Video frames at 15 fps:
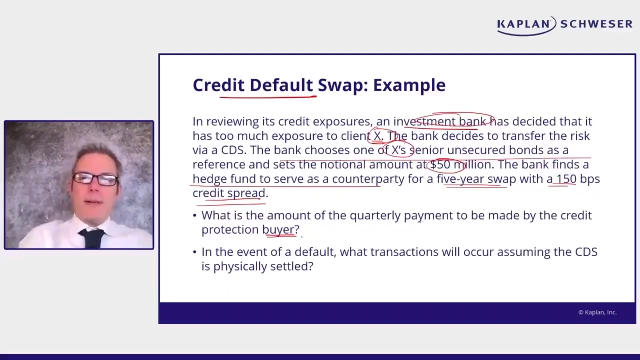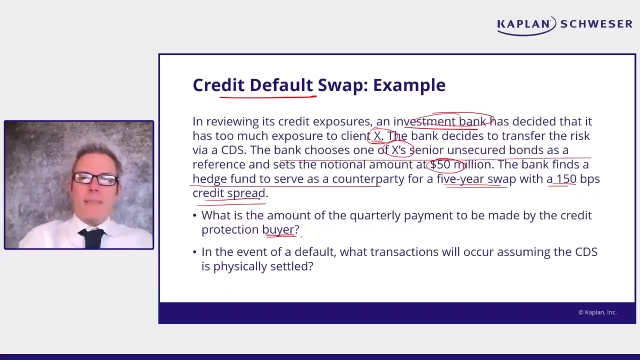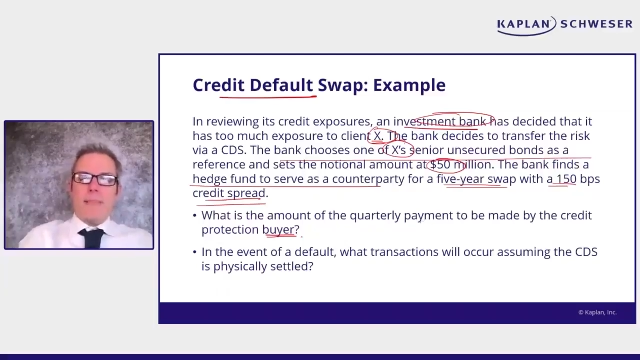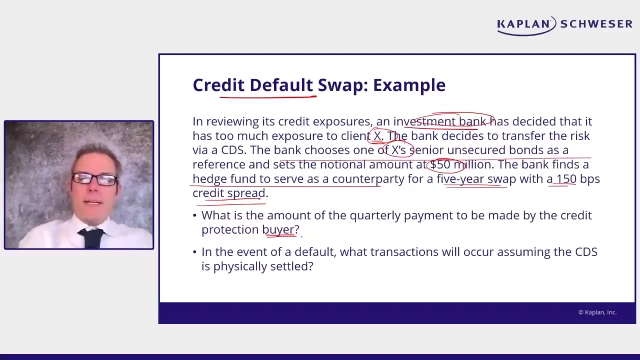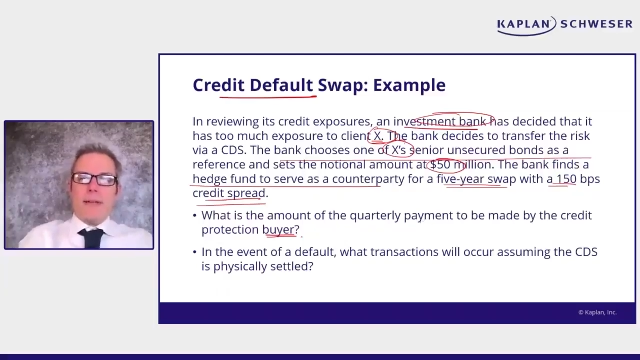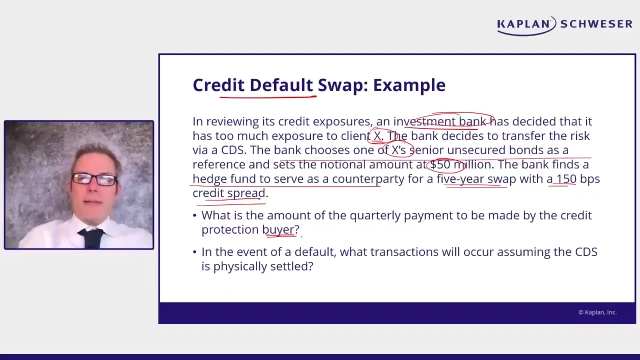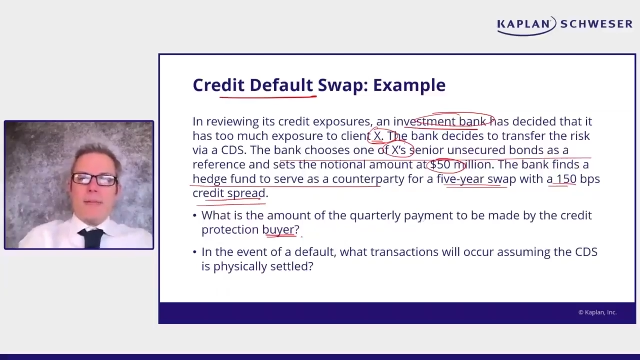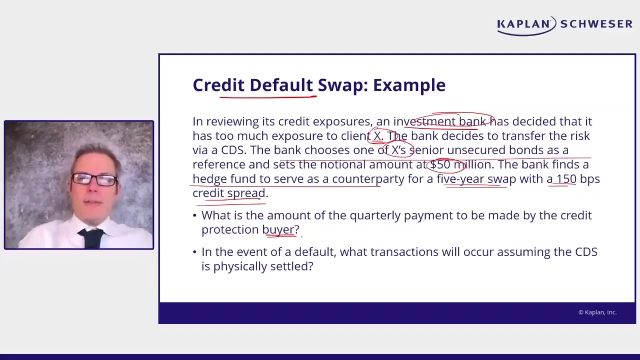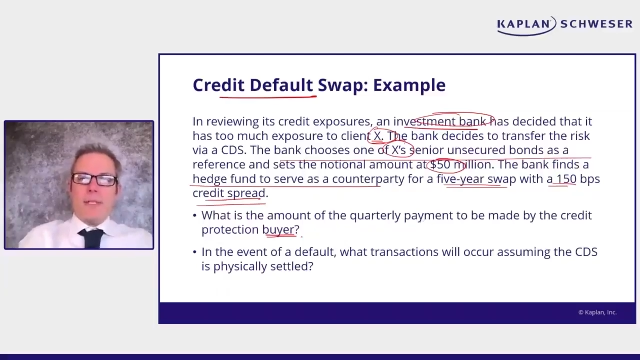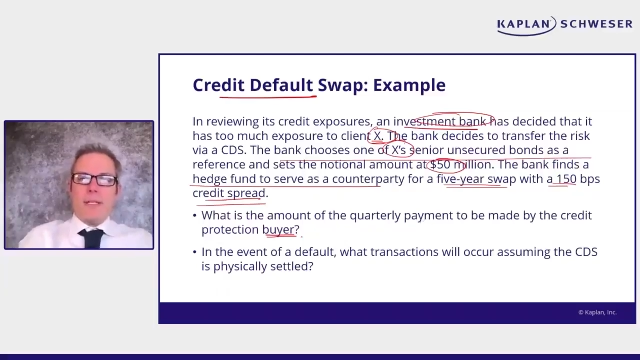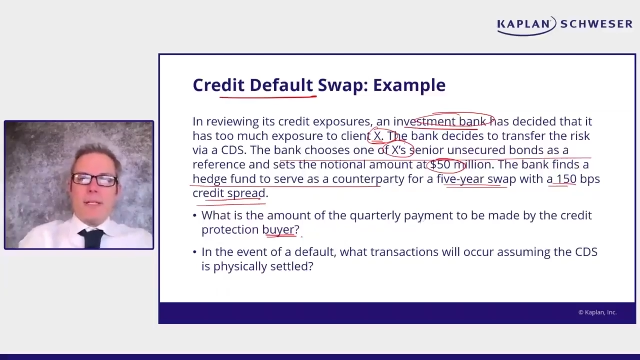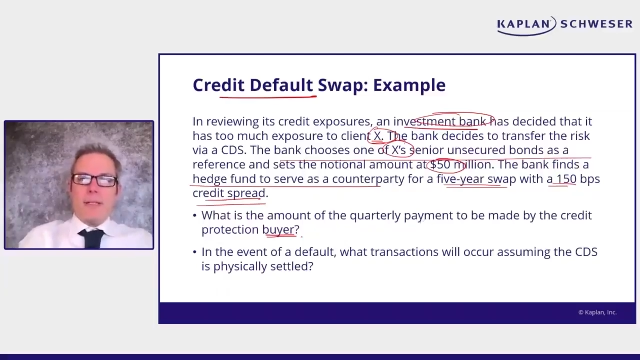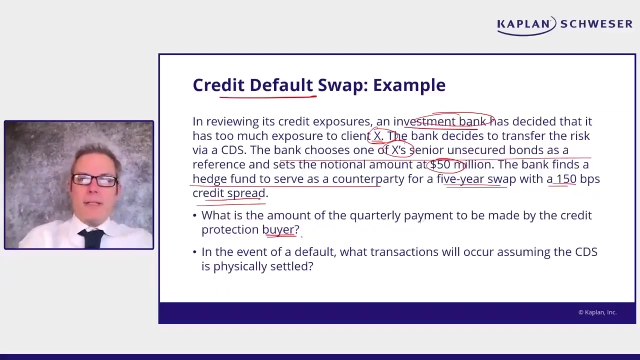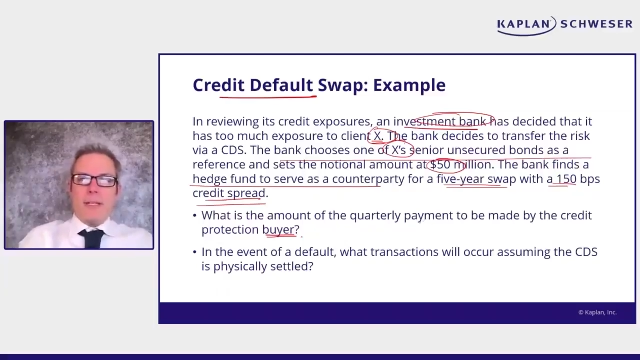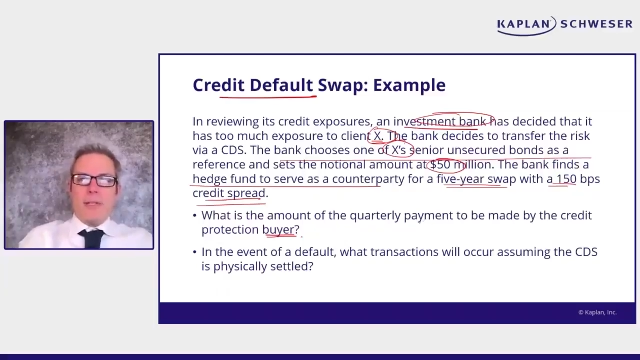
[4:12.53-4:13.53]

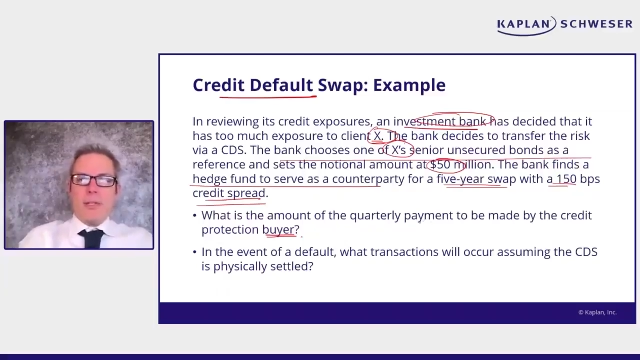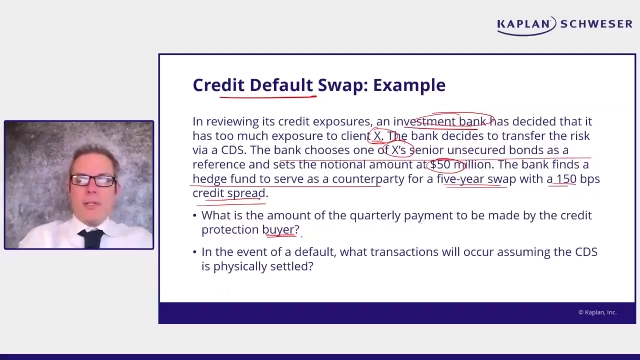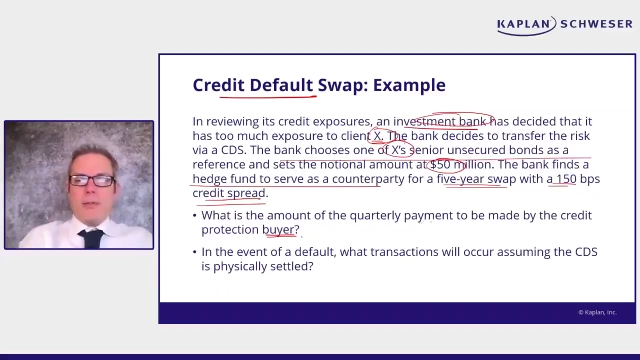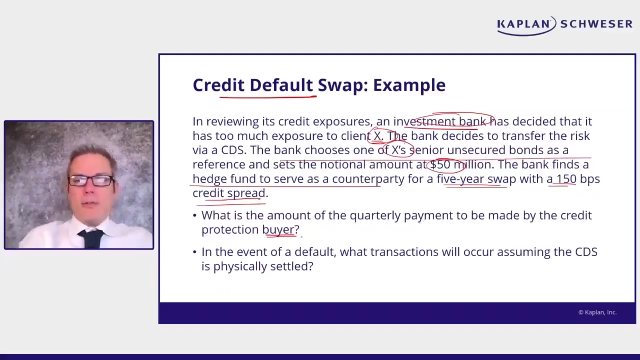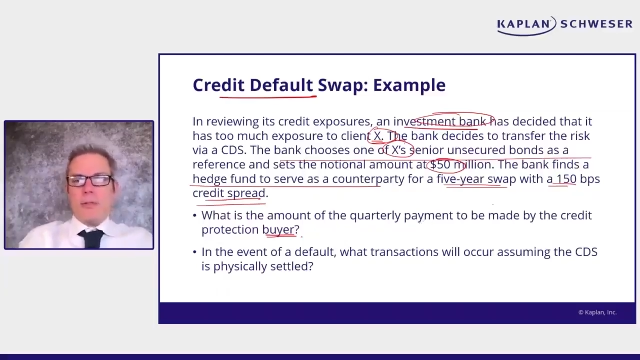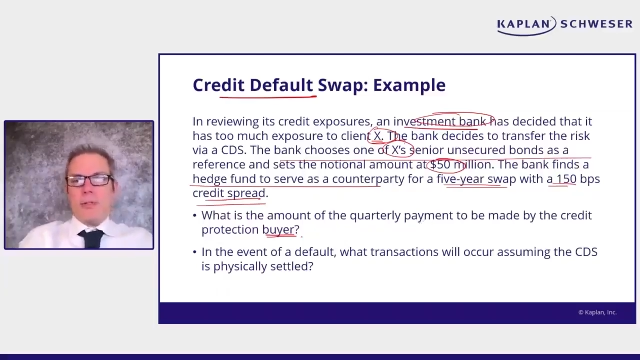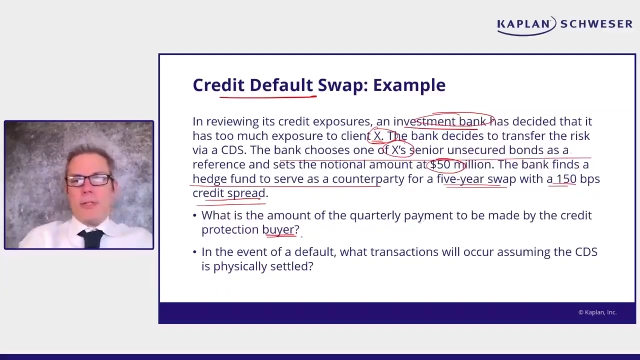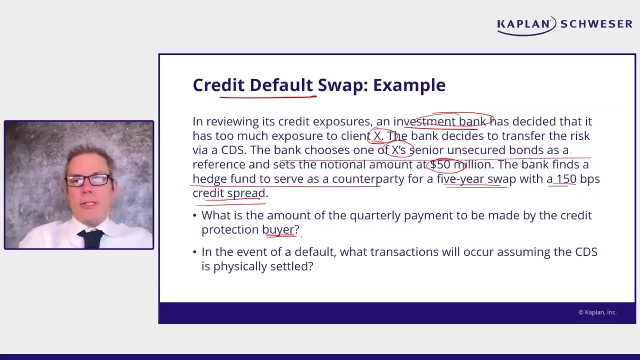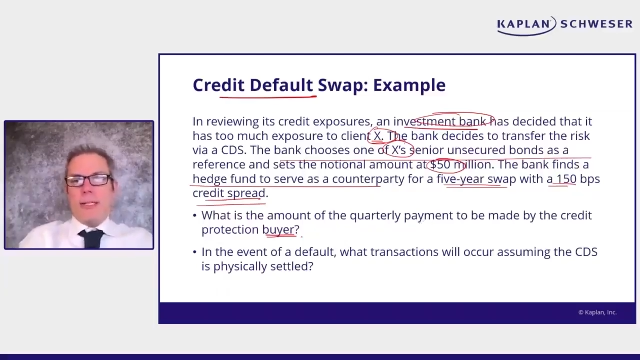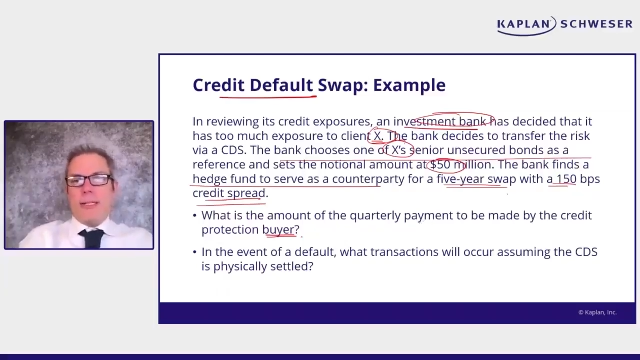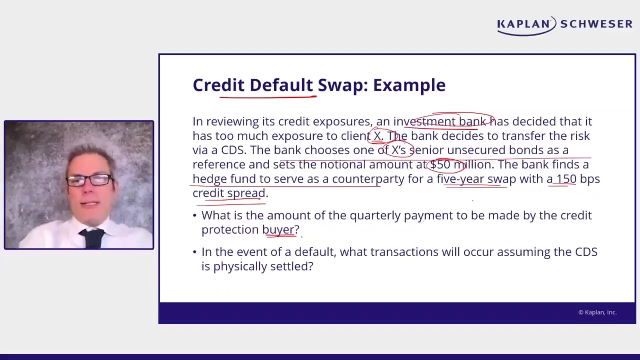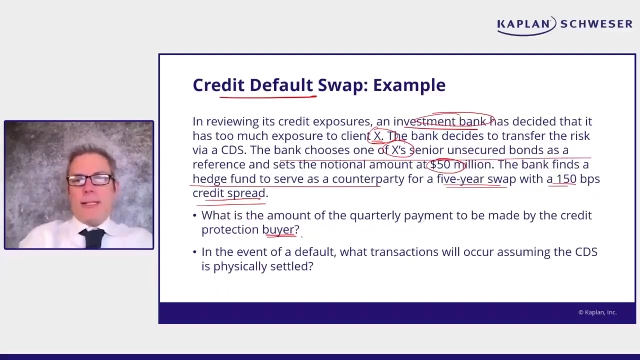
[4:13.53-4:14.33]
bankruptcy issues,